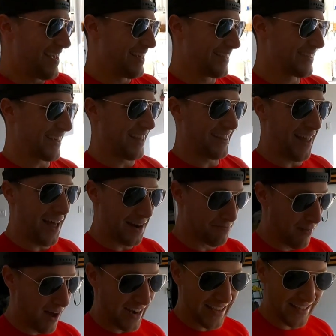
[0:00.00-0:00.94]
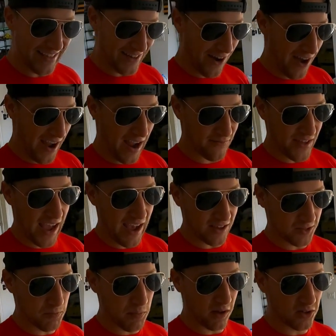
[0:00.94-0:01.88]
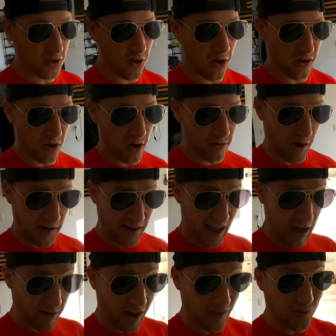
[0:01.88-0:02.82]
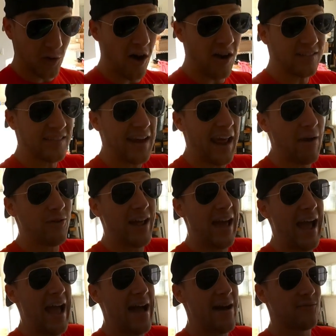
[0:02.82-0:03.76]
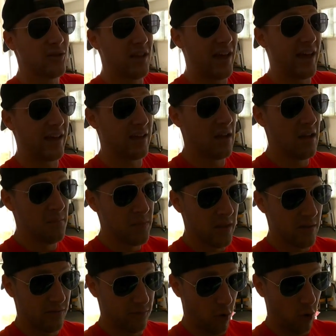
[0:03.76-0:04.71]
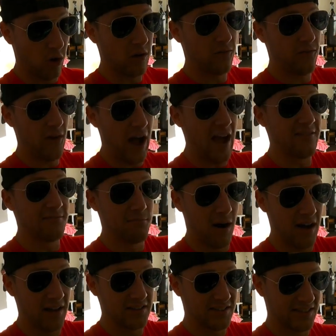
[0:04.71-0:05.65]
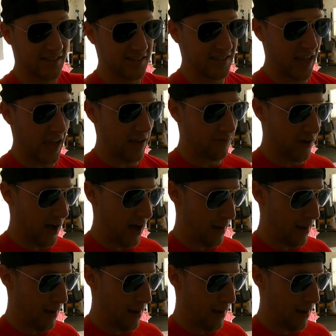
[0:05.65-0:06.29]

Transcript: is a lot of money. You know, I have the house build going on right now. And I thought that I would have like, four or five months to save